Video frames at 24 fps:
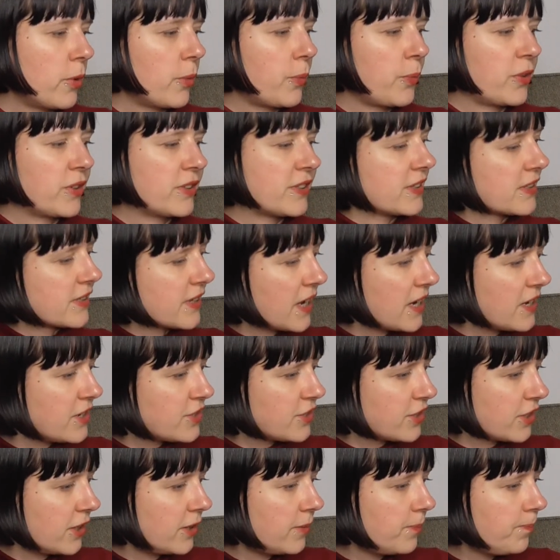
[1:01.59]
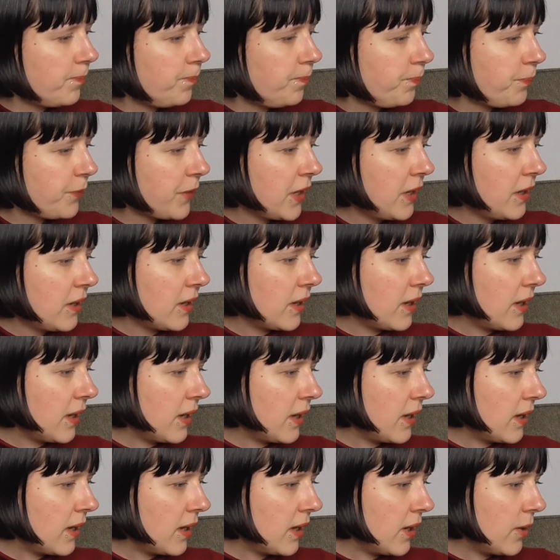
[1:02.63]
representation,
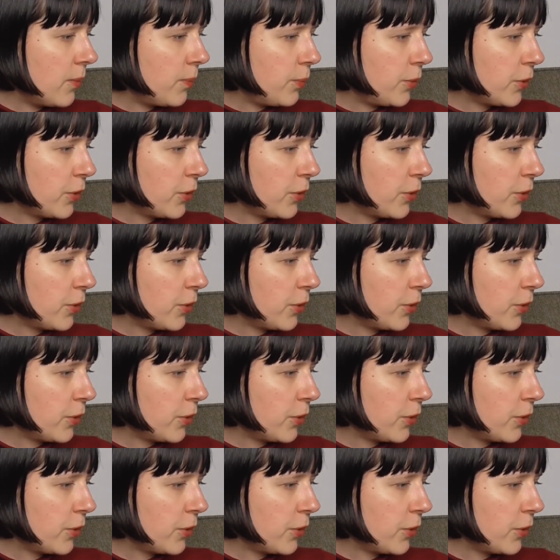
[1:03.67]
a